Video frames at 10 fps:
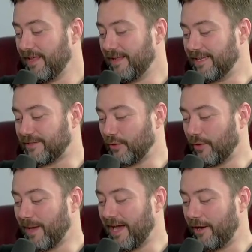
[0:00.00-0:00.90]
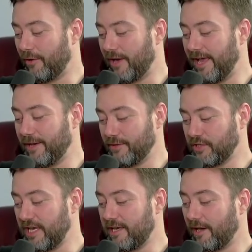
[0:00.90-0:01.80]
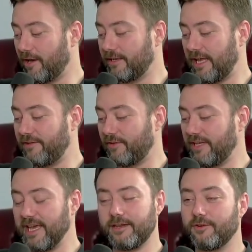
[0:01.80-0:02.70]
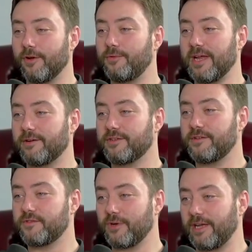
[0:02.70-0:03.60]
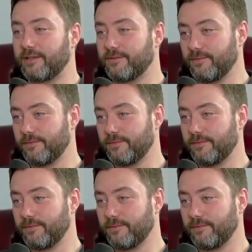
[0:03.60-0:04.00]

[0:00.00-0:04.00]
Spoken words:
Let's talk about how AOC can't even get her own narrative straight.